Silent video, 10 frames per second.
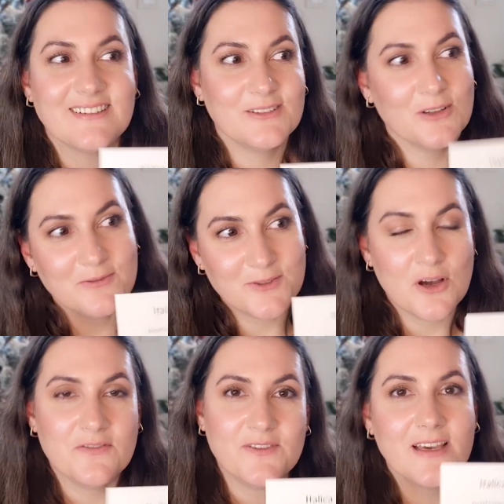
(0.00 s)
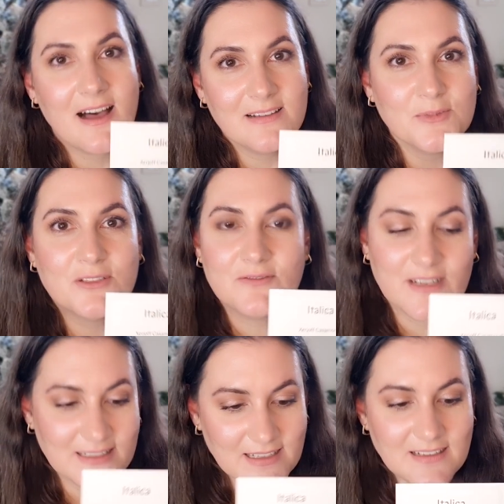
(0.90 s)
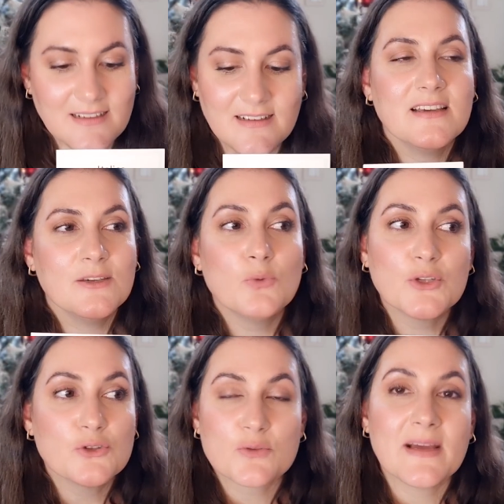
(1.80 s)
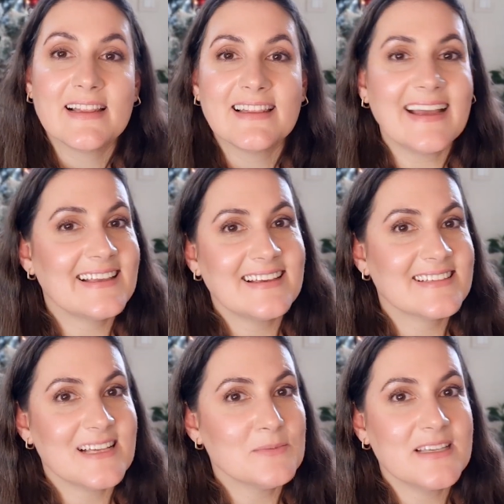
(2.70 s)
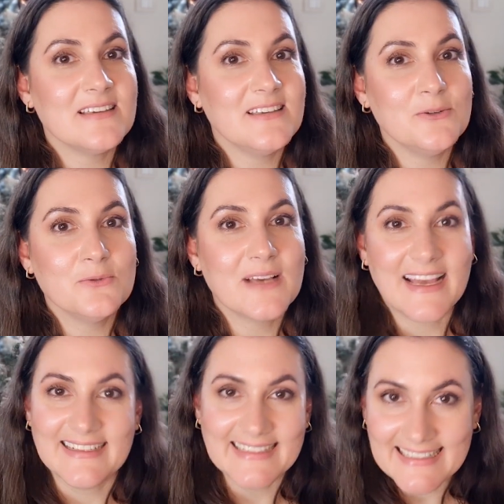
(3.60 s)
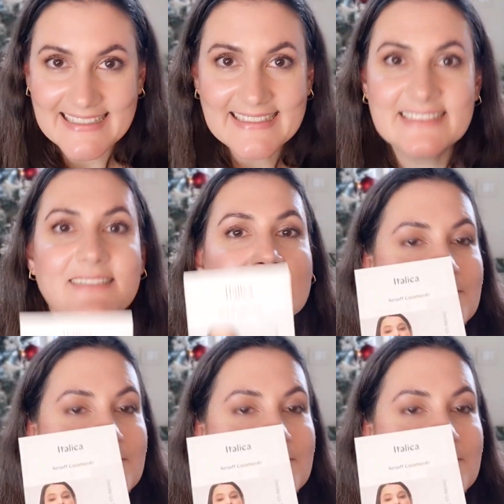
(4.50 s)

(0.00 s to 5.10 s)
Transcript: if you love toffee, almond, vanilla, you want to smell like something you can eat,